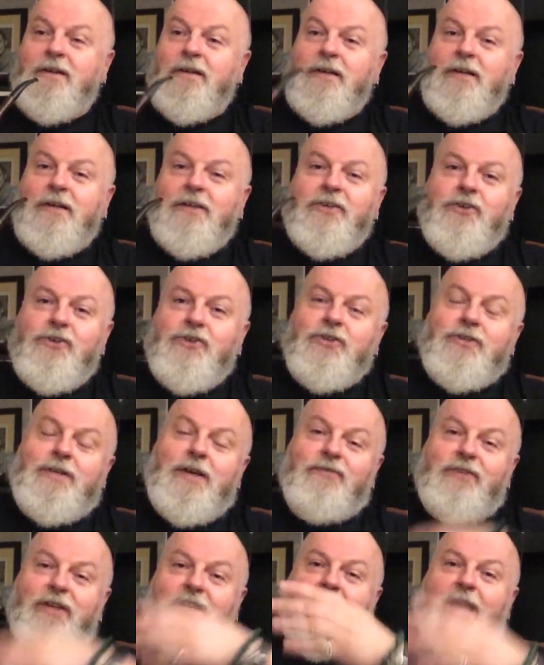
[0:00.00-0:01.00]
You just
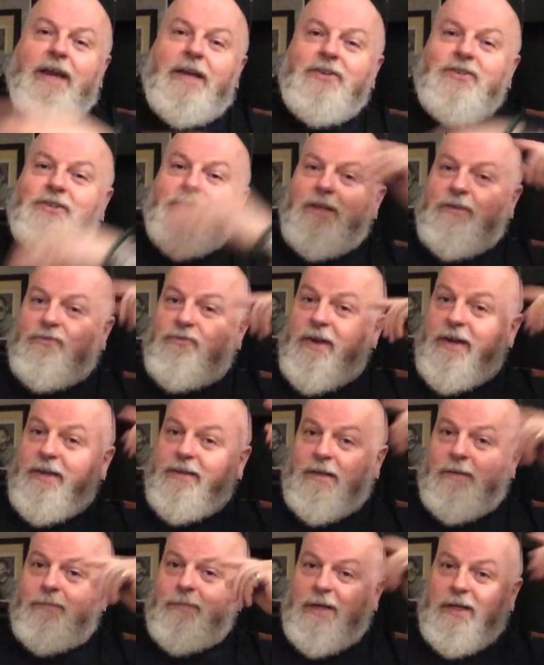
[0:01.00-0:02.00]
have to get into the
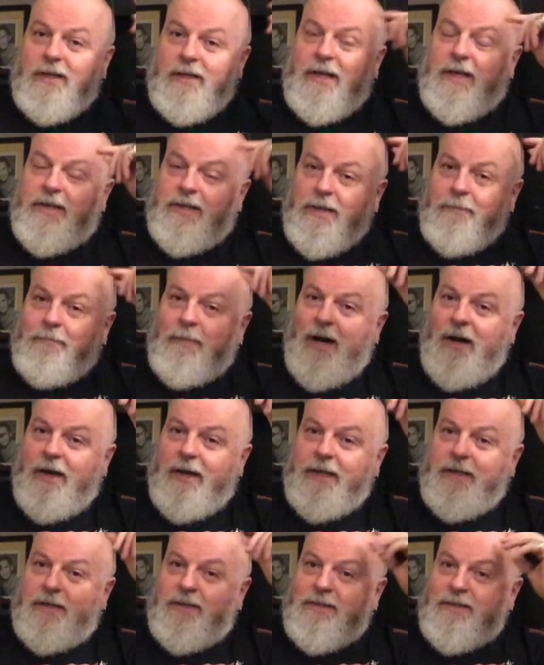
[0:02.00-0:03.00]
rhythm and let your
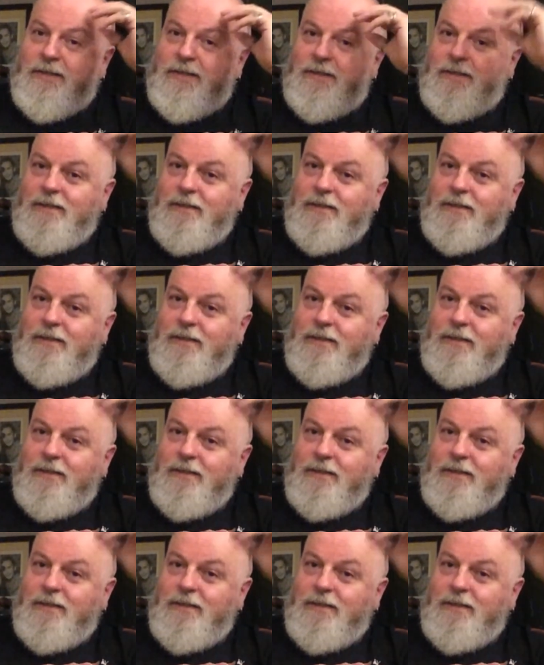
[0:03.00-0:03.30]
mind